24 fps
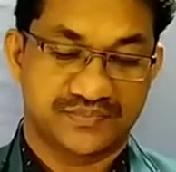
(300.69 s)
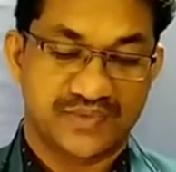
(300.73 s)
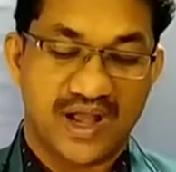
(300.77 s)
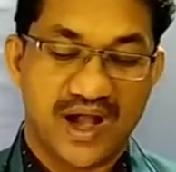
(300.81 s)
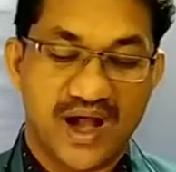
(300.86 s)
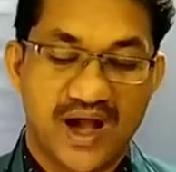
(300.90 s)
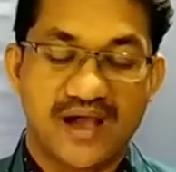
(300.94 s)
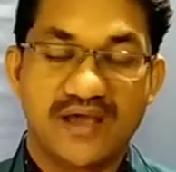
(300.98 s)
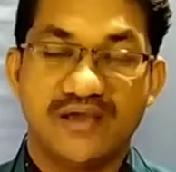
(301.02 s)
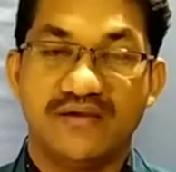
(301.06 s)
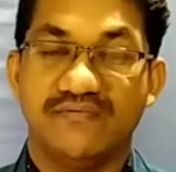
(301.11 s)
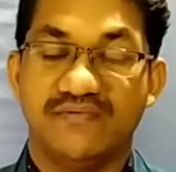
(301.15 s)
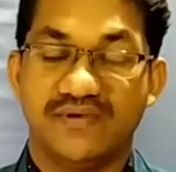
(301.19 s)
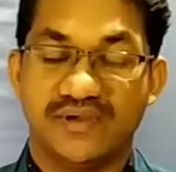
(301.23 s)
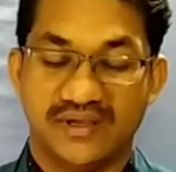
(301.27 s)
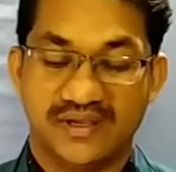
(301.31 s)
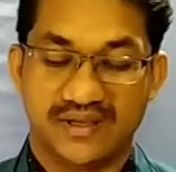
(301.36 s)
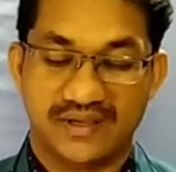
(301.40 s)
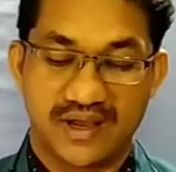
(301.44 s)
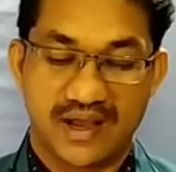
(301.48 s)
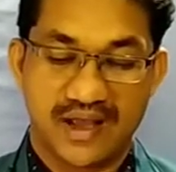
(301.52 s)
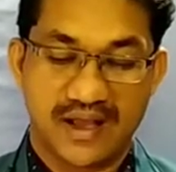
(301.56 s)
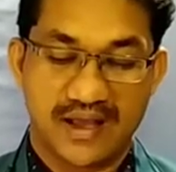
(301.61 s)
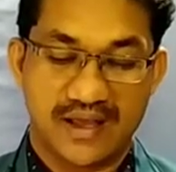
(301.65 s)

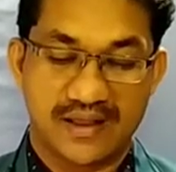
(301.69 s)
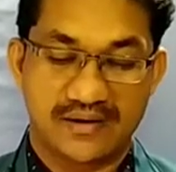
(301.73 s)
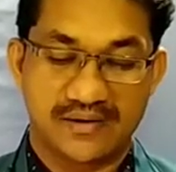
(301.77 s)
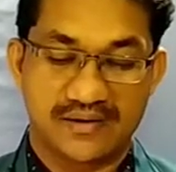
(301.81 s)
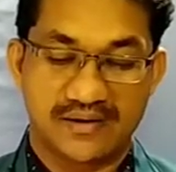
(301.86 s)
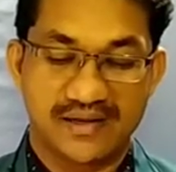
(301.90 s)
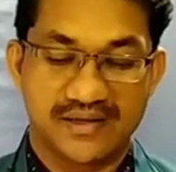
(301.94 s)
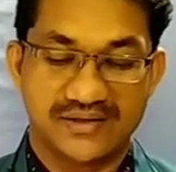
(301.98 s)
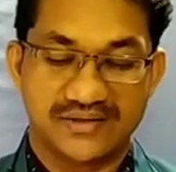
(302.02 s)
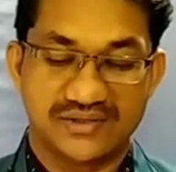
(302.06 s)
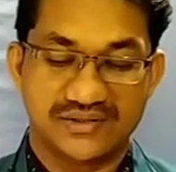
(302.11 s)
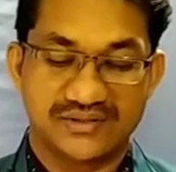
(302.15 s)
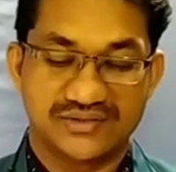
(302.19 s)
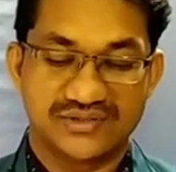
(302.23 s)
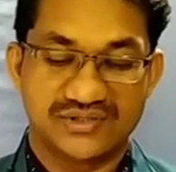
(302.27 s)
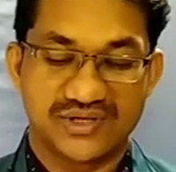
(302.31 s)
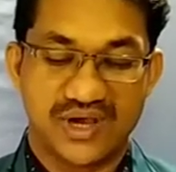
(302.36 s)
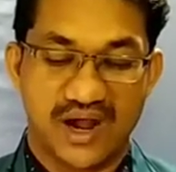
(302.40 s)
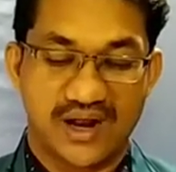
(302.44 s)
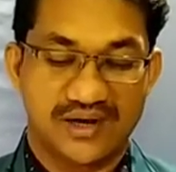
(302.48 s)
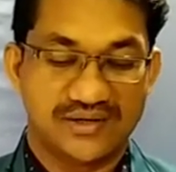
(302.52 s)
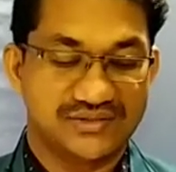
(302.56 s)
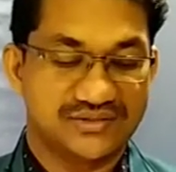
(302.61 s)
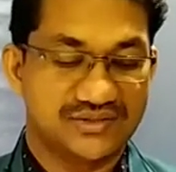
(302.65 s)
Ivy and Little
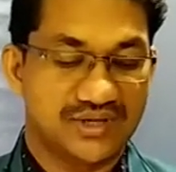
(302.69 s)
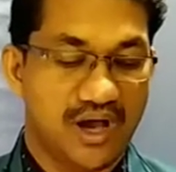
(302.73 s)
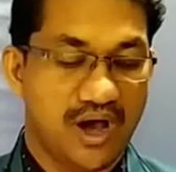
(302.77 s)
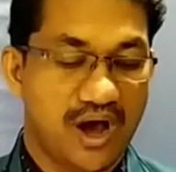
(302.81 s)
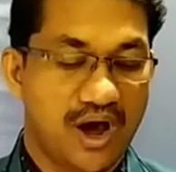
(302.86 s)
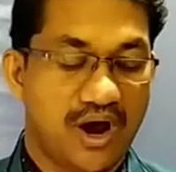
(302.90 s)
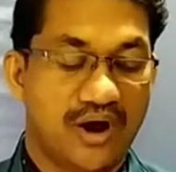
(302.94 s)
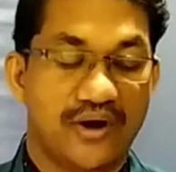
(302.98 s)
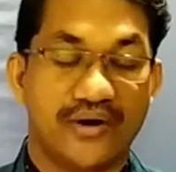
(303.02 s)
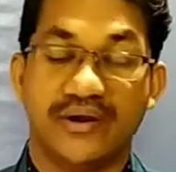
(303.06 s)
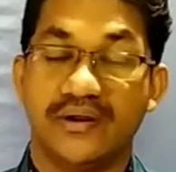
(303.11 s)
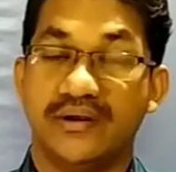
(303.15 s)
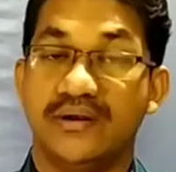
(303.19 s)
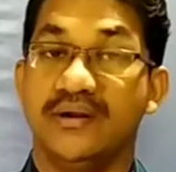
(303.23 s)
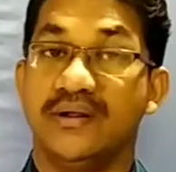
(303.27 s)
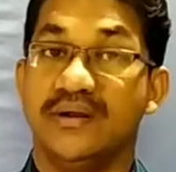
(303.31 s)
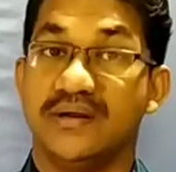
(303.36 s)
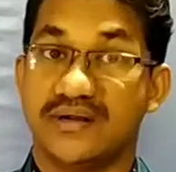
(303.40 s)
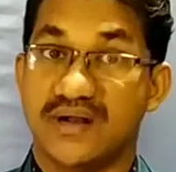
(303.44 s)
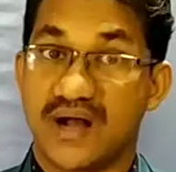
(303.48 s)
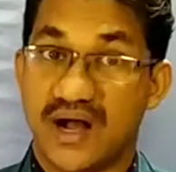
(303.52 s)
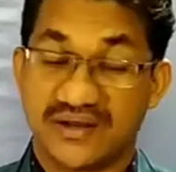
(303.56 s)
Charles aren't